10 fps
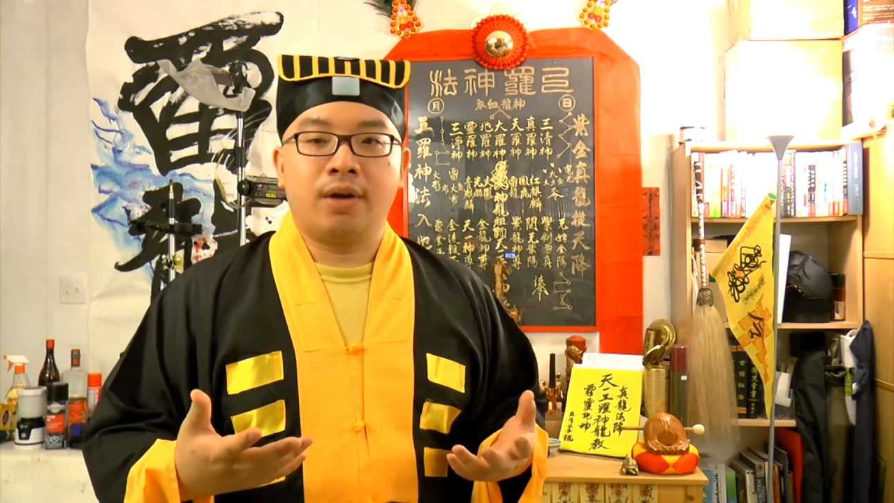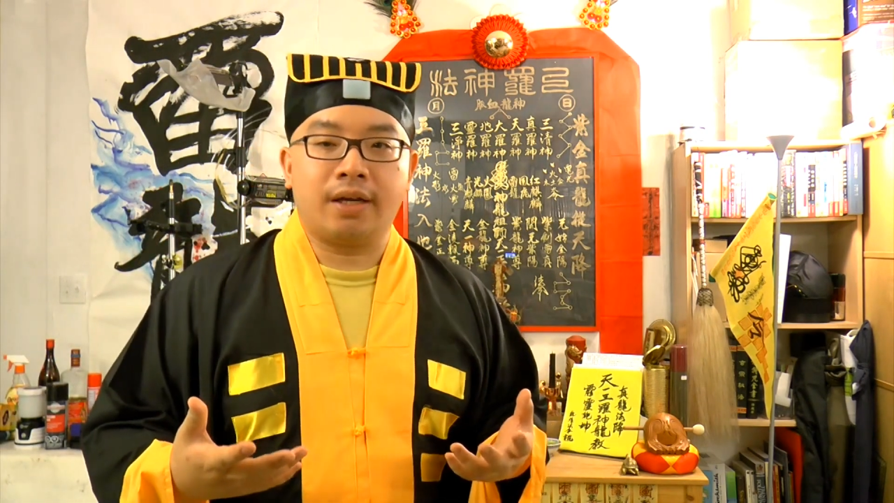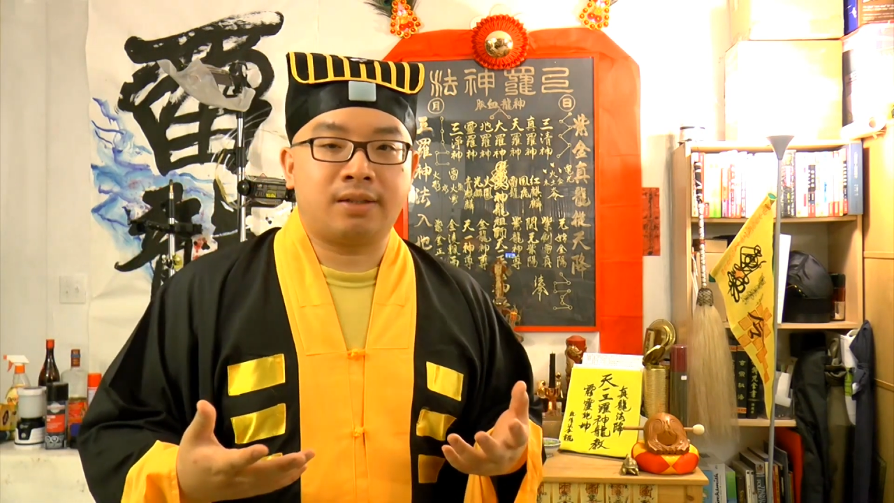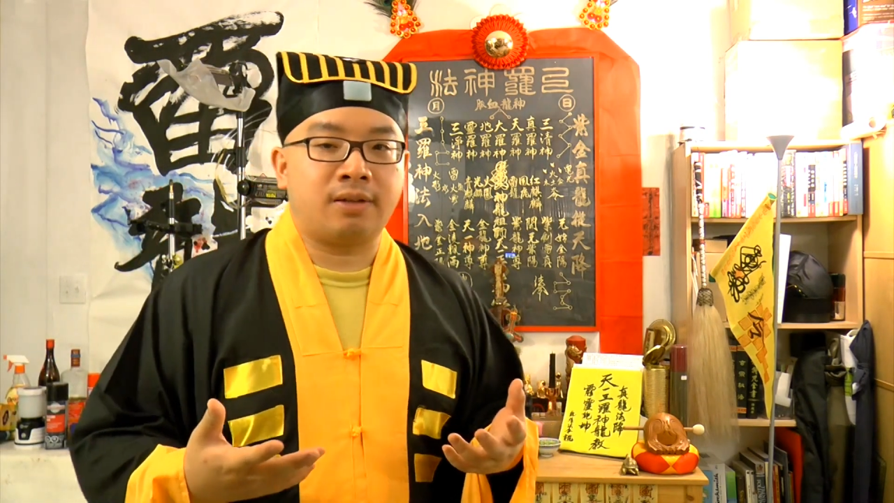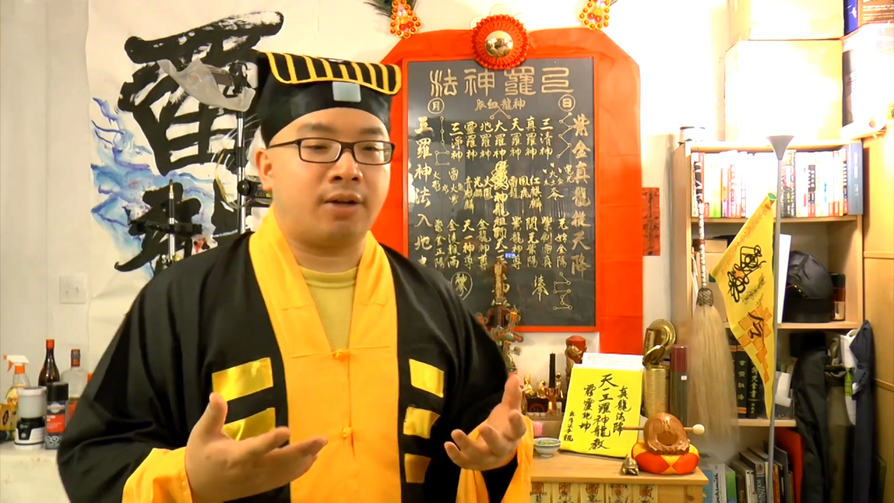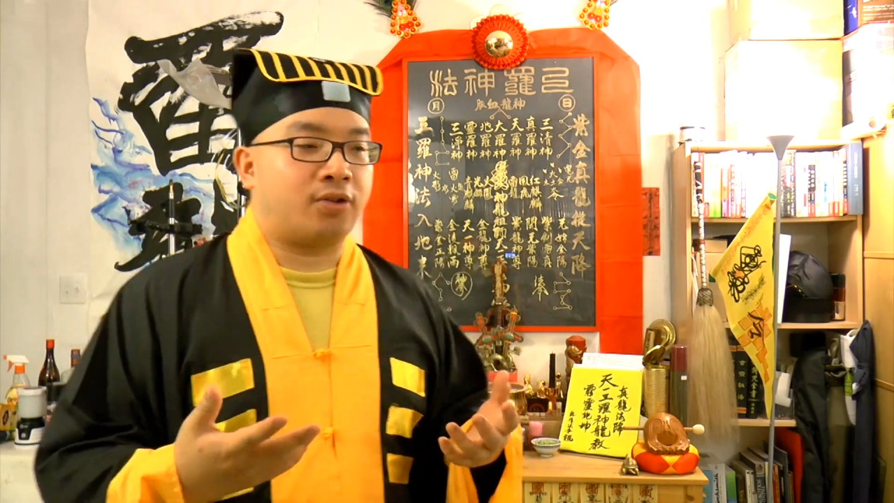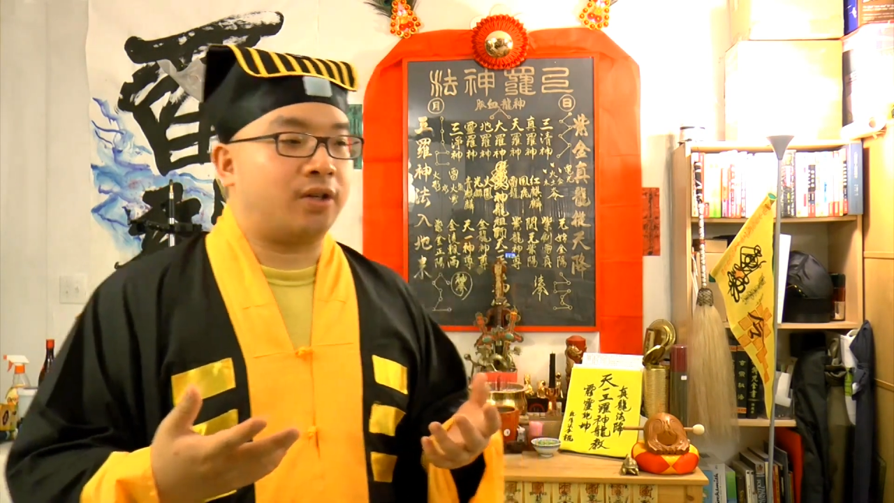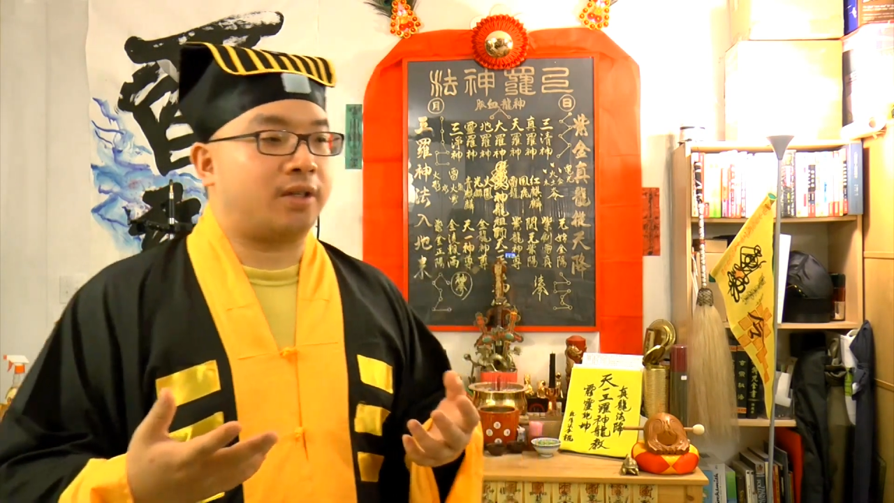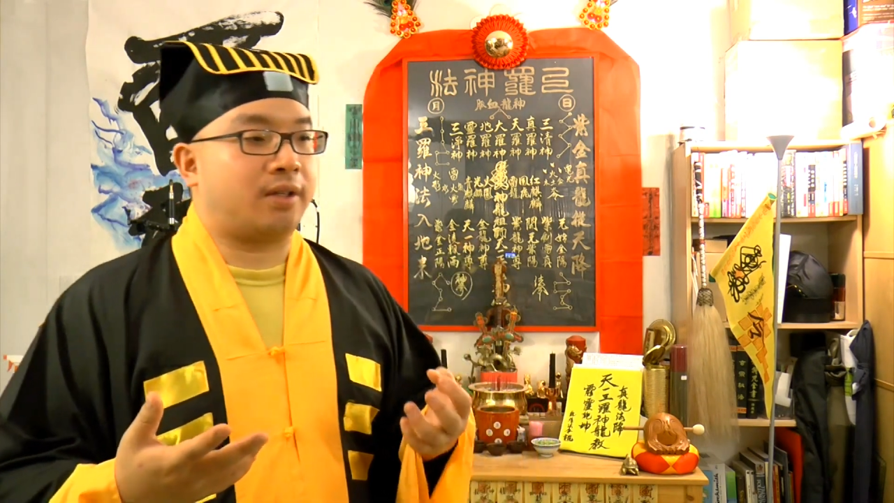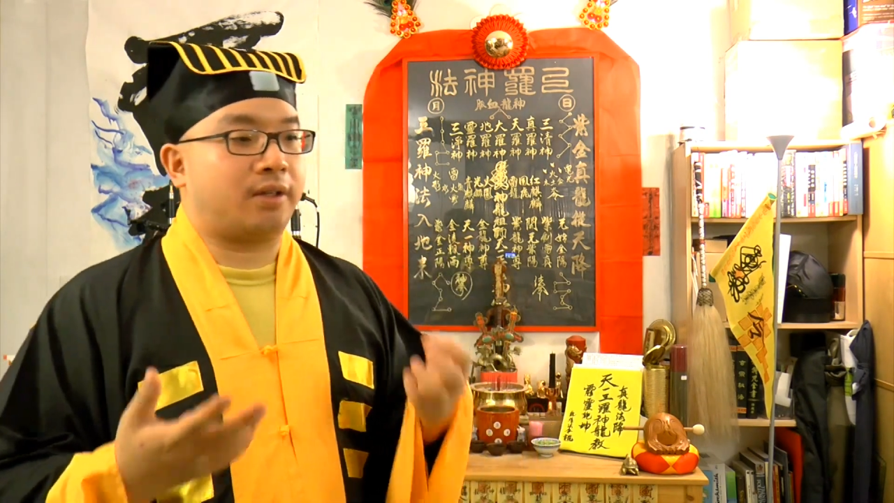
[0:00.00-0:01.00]
It's not
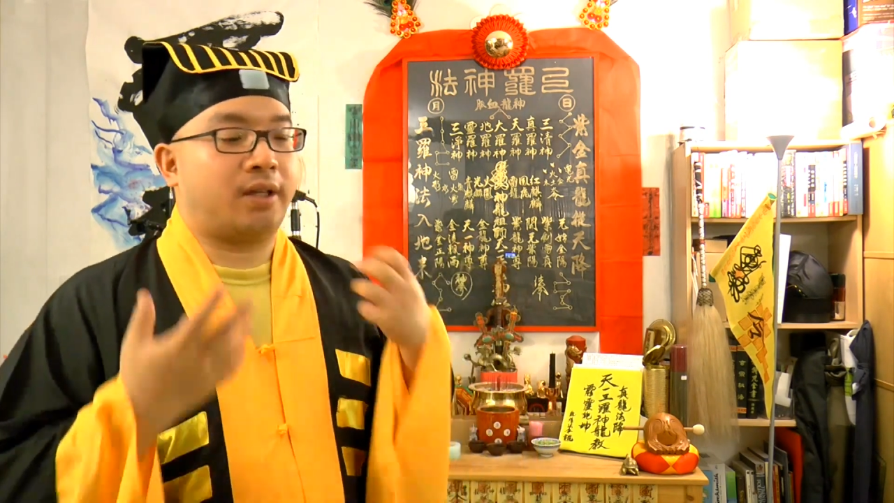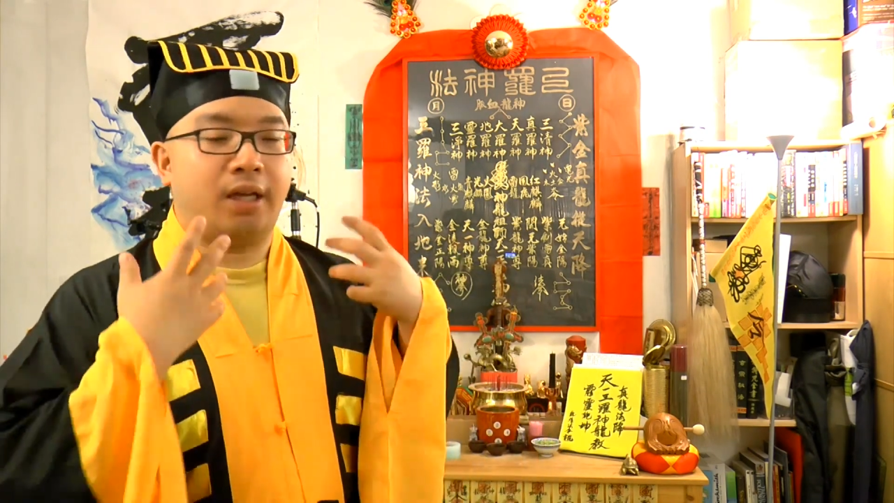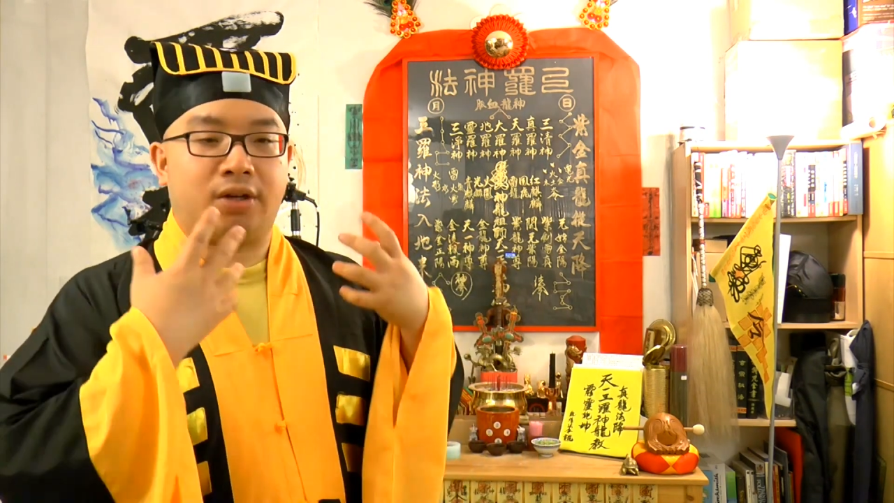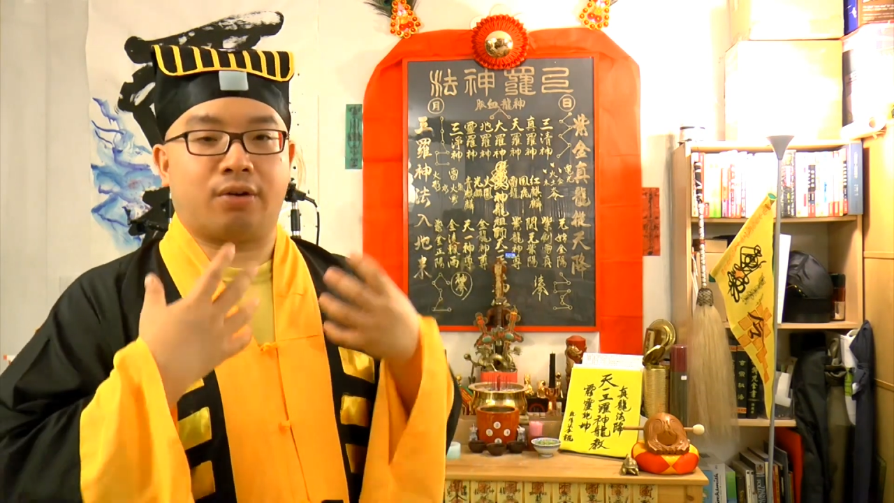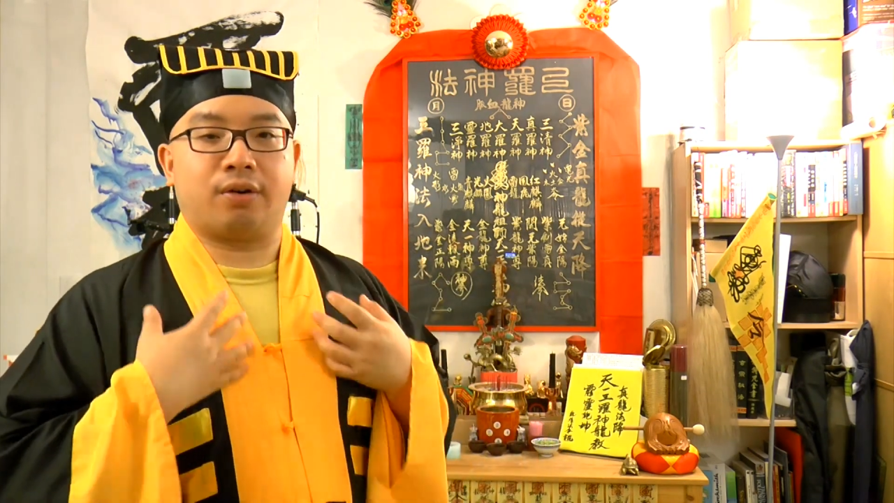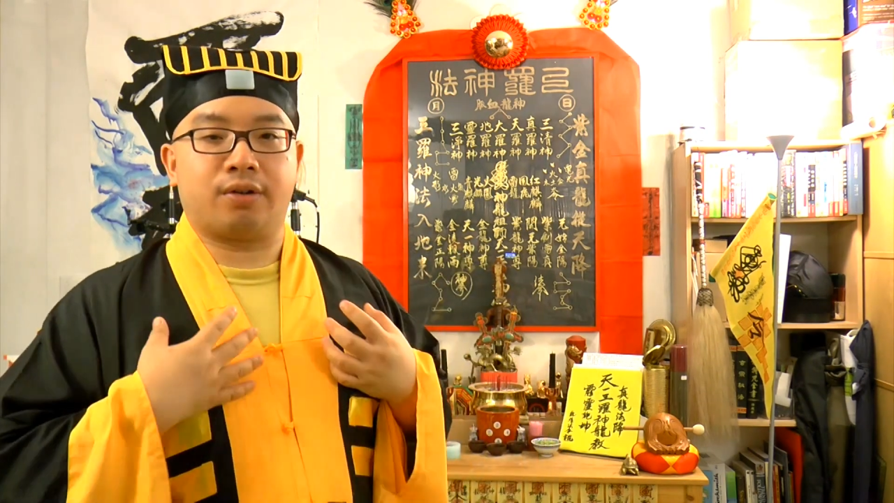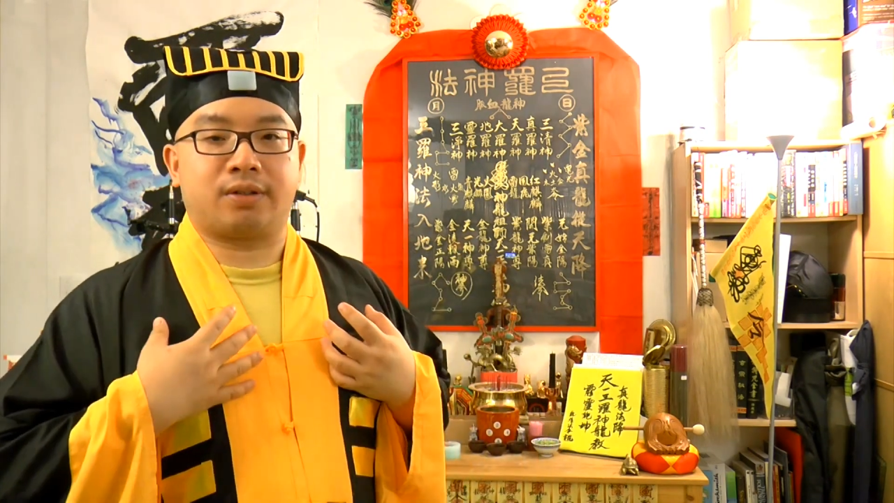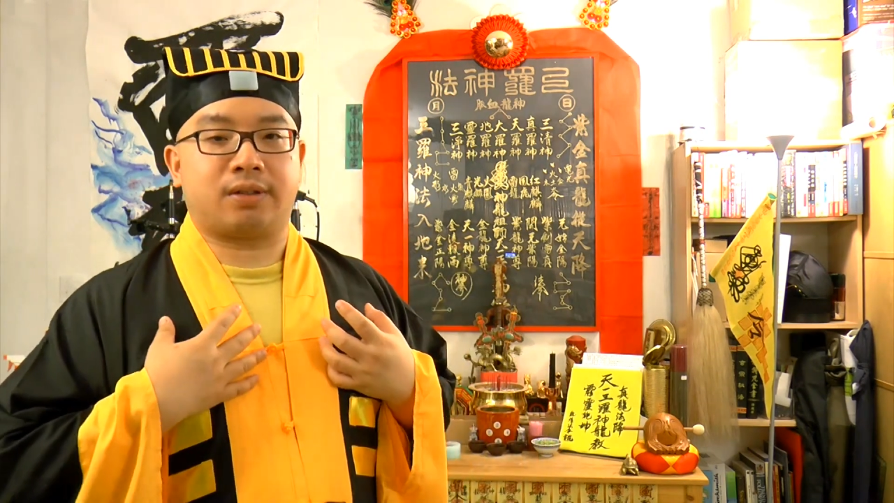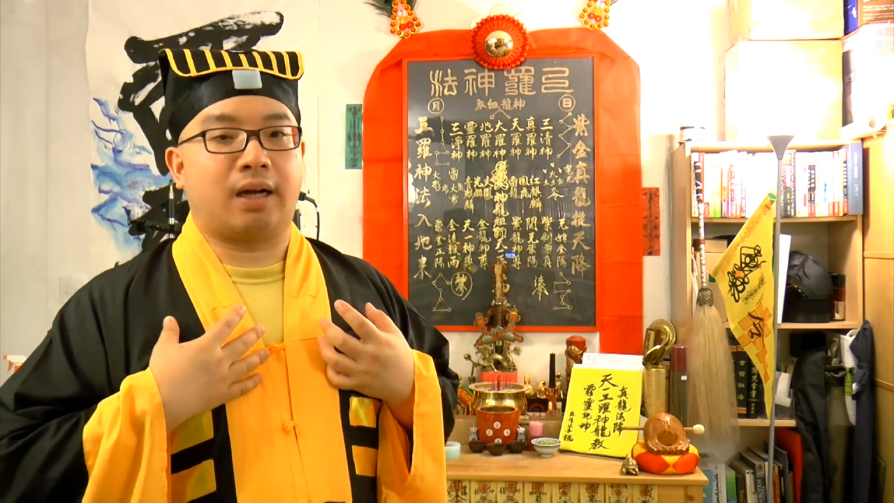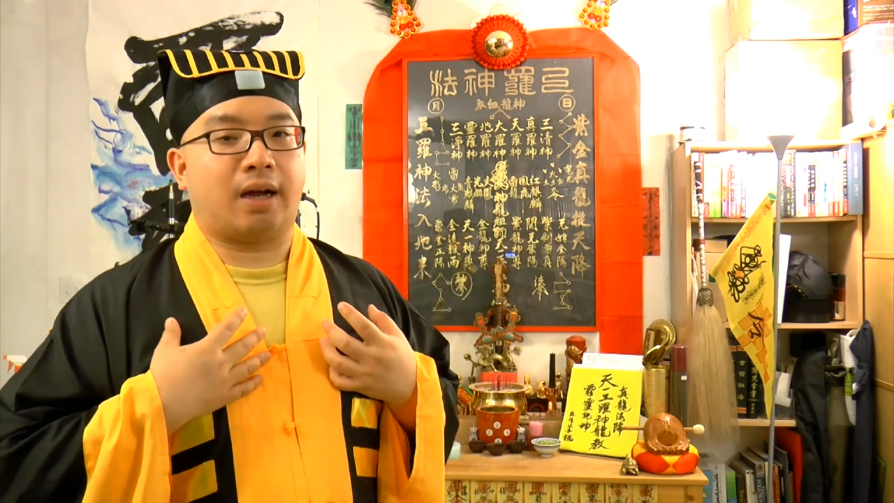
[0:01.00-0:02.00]
just the
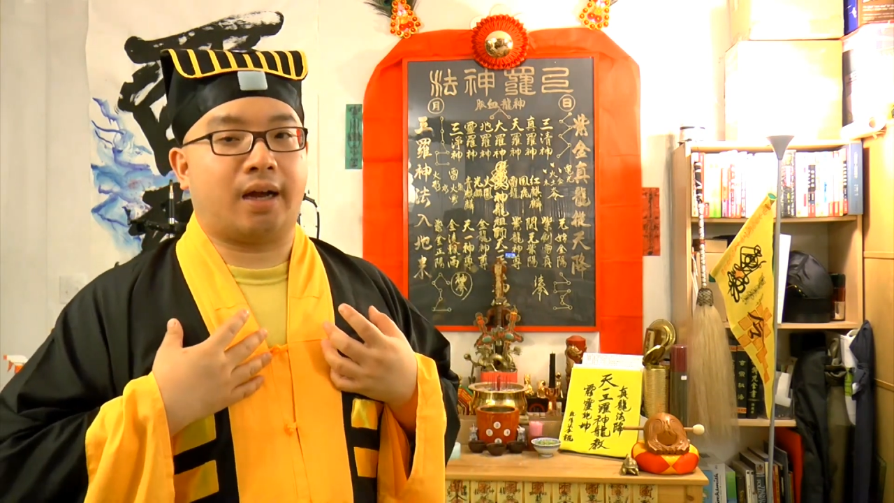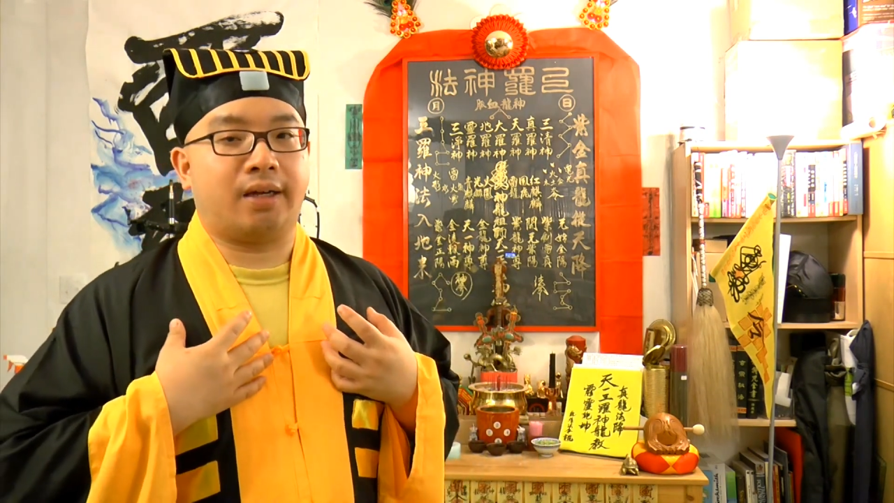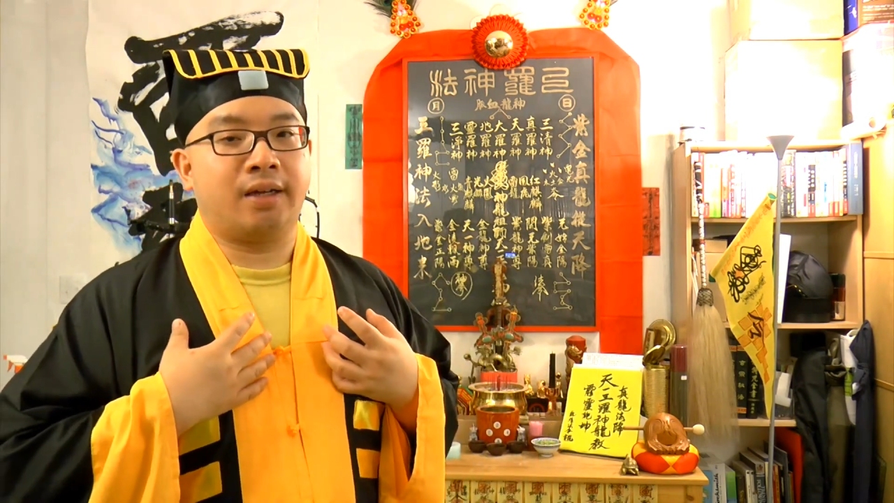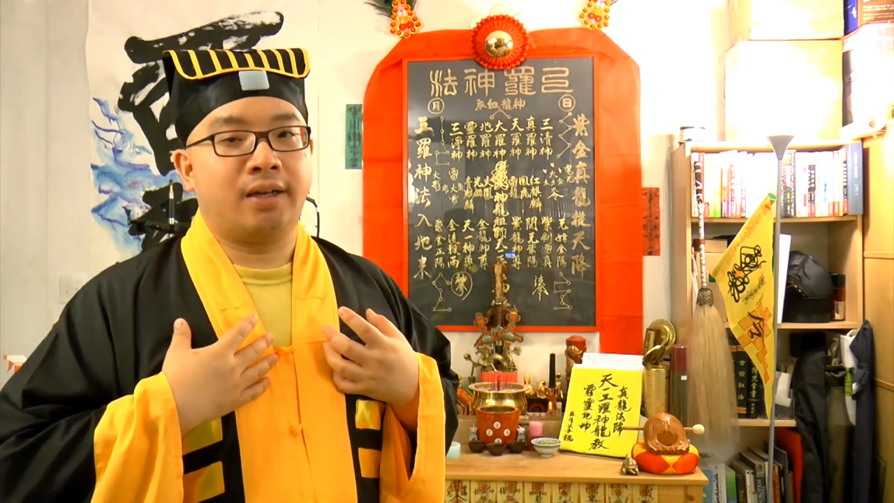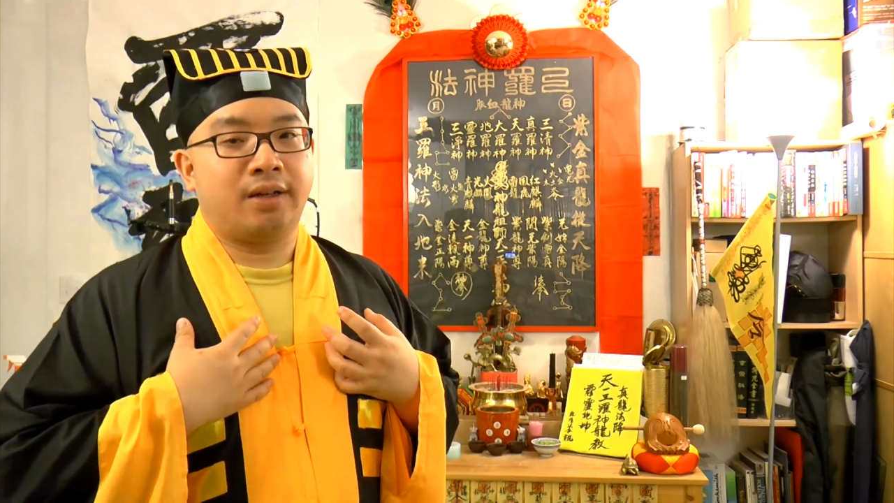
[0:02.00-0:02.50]
teacher's side